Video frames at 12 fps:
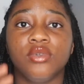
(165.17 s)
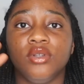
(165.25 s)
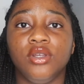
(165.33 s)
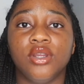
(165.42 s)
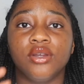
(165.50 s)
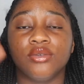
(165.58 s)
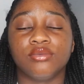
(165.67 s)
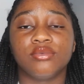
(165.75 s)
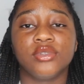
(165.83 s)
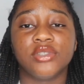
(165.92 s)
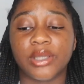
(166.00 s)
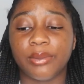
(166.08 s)
you know,
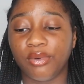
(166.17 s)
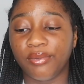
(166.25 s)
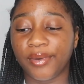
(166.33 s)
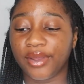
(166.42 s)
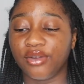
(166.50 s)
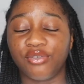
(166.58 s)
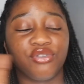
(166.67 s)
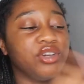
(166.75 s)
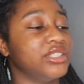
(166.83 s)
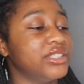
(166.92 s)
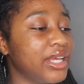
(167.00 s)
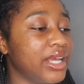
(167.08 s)
separate your free
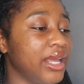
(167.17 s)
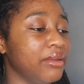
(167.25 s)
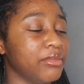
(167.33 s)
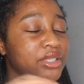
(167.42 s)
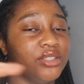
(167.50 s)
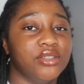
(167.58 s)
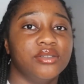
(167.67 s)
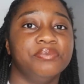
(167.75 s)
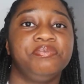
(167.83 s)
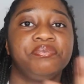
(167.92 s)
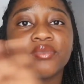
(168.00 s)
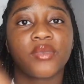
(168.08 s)
time and your
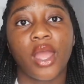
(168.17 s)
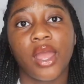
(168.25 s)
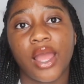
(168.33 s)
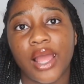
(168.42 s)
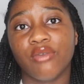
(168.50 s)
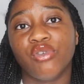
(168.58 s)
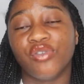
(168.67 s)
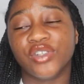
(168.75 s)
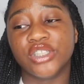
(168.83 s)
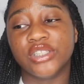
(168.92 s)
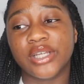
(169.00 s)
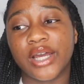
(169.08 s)

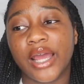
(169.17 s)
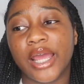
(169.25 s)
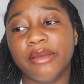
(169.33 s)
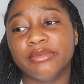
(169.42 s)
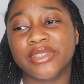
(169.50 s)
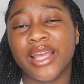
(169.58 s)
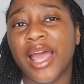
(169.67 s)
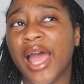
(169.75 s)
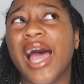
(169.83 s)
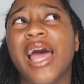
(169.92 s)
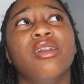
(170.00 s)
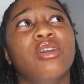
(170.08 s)
revision times.
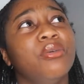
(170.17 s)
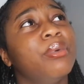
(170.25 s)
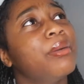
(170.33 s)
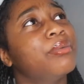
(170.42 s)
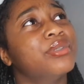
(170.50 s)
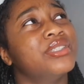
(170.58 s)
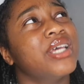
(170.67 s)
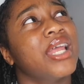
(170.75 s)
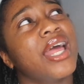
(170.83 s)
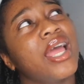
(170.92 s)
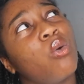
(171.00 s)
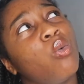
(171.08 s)
And a lot of people say
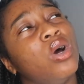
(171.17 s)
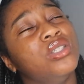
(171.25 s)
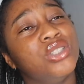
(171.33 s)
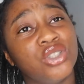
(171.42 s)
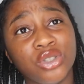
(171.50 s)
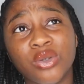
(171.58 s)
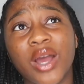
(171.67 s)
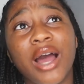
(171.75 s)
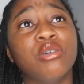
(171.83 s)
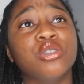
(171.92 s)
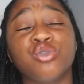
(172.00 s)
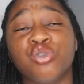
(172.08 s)
like 1 to 2
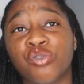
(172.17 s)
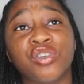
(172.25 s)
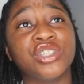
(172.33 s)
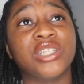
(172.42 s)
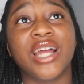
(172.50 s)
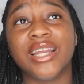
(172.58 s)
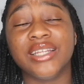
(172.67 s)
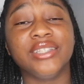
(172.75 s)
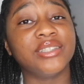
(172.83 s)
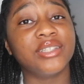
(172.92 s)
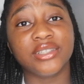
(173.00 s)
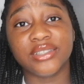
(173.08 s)
hours of revision at
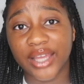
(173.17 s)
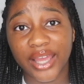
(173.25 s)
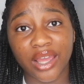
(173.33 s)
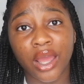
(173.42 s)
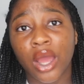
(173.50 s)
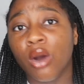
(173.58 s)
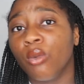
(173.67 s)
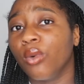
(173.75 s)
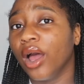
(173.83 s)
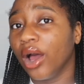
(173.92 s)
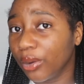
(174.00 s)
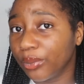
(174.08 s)
least a day will
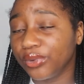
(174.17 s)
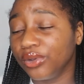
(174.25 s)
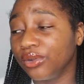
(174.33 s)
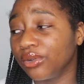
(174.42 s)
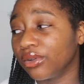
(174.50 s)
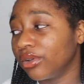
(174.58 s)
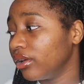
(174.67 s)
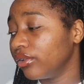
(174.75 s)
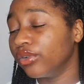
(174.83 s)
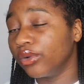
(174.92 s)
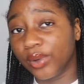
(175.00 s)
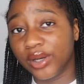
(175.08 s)
help you
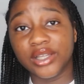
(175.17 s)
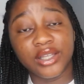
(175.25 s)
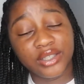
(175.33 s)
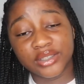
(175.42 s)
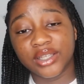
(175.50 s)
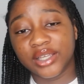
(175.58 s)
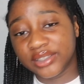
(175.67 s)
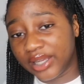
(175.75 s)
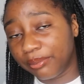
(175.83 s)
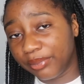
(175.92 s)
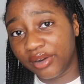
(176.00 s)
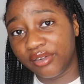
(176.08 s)
for when it is
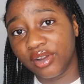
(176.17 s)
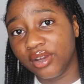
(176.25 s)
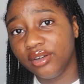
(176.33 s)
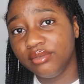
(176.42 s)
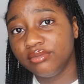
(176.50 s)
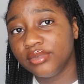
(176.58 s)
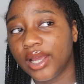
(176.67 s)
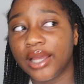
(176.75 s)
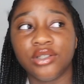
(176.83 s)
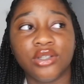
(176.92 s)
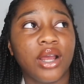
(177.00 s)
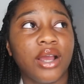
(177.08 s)
exam period. And
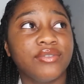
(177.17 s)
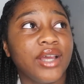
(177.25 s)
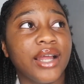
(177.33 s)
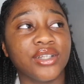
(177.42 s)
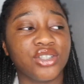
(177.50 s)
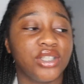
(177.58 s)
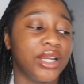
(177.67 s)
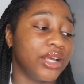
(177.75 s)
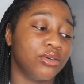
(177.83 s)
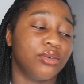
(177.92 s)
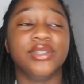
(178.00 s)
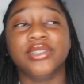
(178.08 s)
you don't have to actually
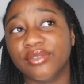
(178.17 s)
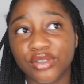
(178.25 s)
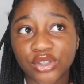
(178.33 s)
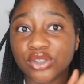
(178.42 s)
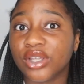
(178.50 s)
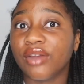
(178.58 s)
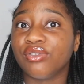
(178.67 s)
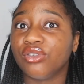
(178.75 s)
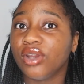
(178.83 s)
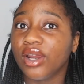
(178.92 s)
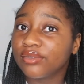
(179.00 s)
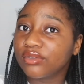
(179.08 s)
always have to you
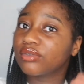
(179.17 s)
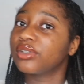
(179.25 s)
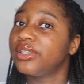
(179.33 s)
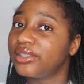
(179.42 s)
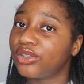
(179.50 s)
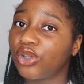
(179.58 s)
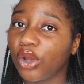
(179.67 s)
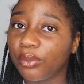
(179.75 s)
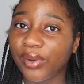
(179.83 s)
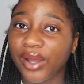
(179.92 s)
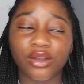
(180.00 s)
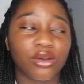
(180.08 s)
don't need to go
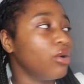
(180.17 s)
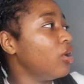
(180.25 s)
back